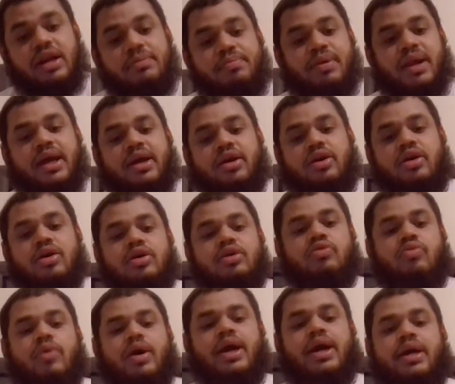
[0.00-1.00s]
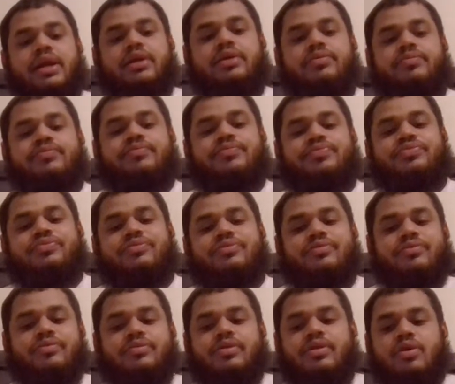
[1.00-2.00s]
play good when
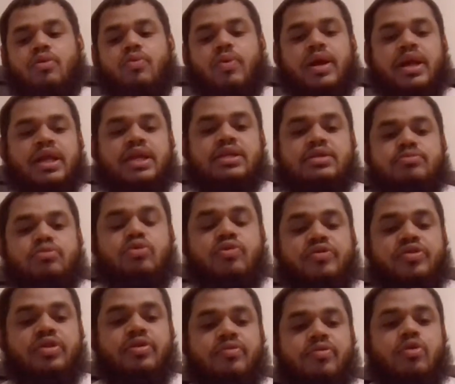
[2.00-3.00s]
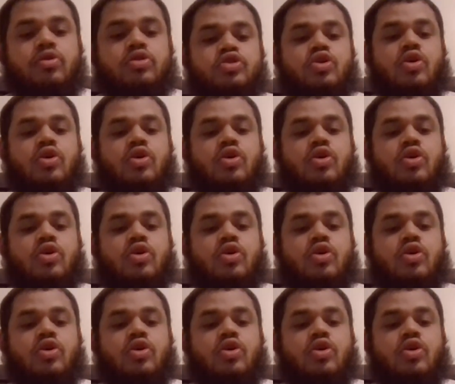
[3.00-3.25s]
he's moving the ball.